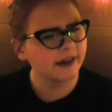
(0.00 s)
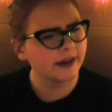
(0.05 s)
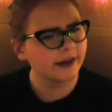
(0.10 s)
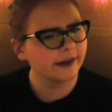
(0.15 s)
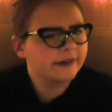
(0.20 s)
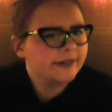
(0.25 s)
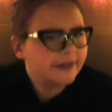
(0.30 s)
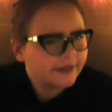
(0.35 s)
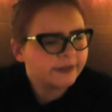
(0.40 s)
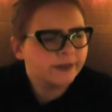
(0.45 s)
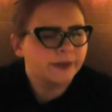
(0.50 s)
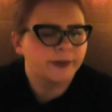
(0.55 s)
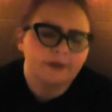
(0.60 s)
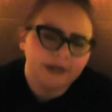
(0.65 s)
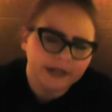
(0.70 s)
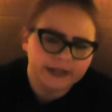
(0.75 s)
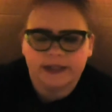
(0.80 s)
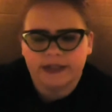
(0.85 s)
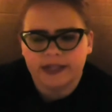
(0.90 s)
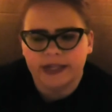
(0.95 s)
Now, in the
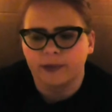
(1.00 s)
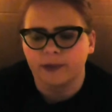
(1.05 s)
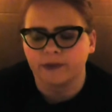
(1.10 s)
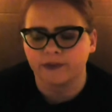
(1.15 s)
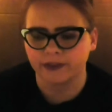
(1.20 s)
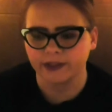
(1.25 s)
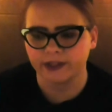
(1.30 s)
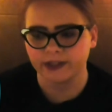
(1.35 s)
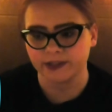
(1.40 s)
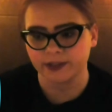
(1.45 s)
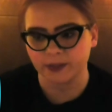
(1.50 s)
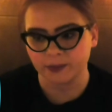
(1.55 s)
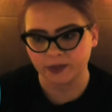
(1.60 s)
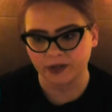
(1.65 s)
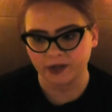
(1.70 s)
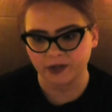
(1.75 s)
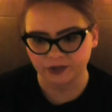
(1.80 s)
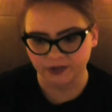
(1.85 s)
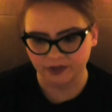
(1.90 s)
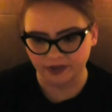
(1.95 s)
great scheme of things
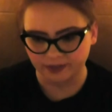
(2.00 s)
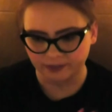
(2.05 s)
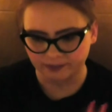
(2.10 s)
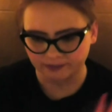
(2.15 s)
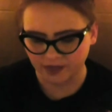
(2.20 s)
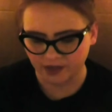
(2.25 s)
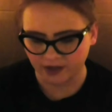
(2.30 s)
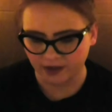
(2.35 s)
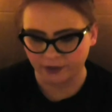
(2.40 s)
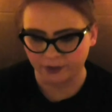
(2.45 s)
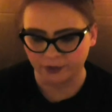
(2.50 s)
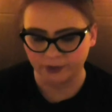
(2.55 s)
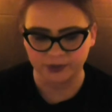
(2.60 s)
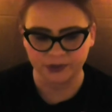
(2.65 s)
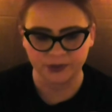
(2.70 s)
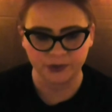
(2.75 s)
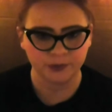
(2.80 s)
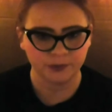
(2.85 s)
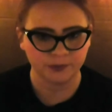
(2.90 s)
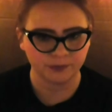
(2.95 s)
compared to the other
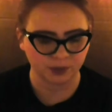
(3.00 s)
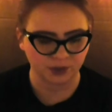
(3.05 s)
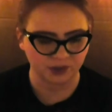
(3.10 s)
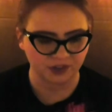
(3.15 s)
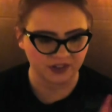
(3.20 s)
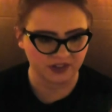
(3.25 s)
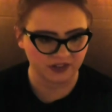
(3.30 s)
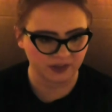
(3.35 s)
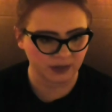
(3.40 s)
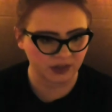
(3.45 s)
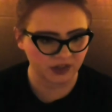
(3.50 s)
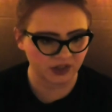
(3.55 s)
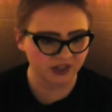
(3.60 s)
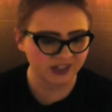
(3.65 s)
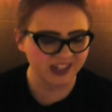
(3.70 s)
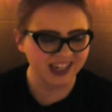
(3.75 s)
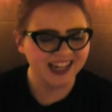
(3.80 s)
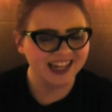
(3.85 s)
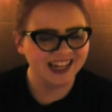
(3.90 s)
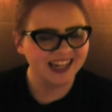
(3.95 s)
two previously
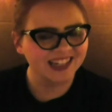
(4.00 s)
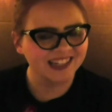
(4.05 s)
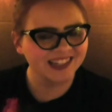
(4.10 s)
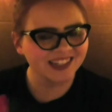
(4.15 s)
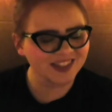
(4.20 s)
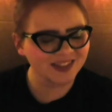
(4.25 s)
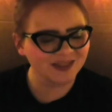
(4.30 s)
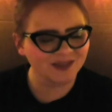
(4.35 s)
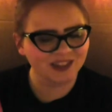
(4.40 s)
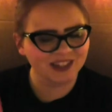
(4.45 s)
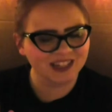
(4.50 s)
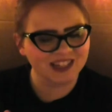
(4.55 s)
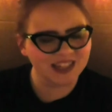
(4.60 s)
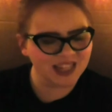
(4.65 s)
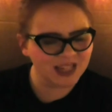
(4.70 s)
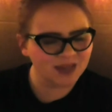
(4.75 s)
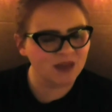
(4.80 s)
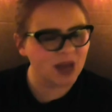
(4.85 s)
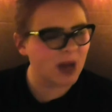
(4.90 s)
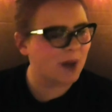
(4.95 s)
mentioned, it doesn't really
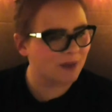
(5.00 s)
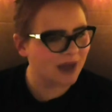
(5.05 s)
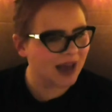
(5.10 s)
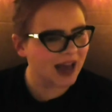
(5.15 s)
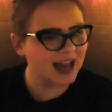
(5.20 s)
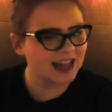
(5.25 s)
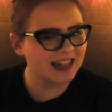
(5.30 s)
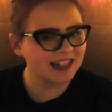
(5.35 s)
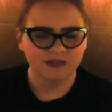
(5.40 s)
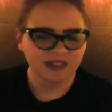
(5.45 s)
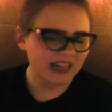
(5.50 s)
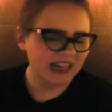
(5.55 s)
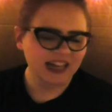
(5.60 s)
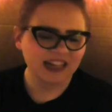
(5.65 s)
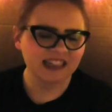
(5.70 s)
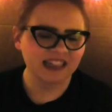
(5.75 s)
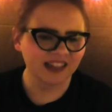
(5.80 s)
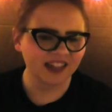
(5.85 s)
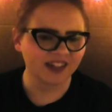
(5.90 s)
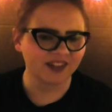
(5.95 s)
seem that bad, but I
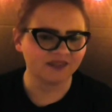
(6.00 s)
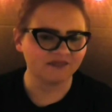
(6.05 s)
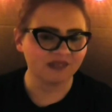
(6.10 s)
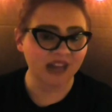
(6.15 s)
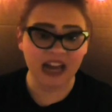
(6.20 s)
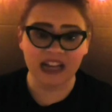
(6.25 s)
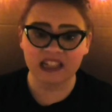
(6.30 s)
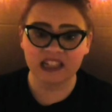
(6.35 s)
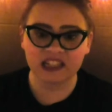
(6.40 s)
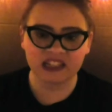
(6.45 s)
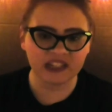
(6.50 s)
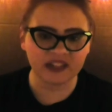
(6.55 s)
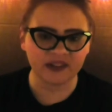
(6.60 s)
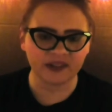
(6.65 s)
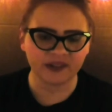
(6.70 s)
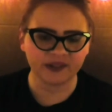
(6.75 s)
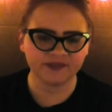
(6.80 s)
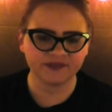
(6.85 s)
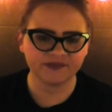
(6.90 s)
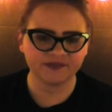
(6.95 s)
gotta tell you, I
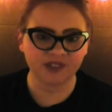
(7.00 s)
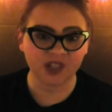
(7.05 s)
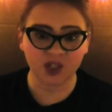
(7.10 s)
still